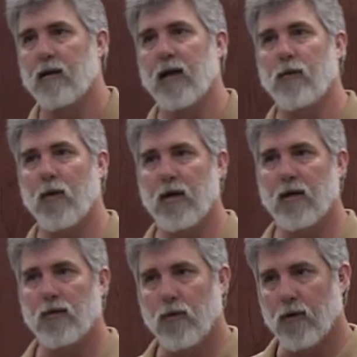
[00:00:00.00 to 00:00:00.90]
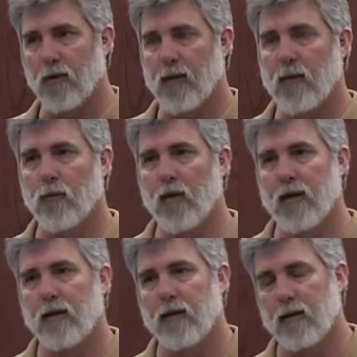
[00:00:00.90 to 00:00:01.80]
they went into an agreement
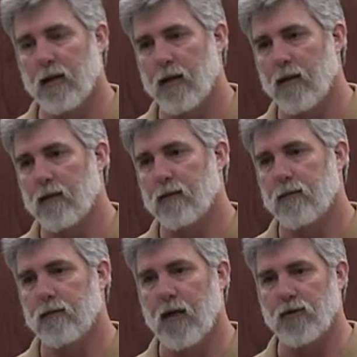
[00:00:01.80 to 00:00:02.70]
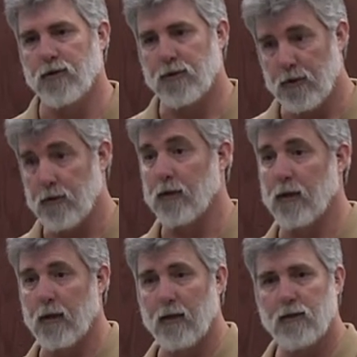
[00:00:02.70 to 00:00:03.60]
with uh, Rogers Junior
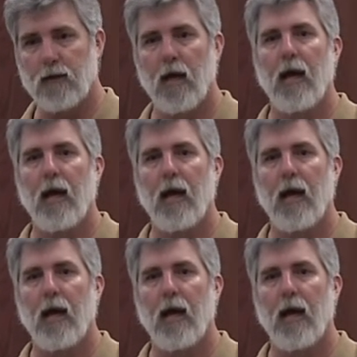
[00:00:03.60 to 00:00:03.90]
College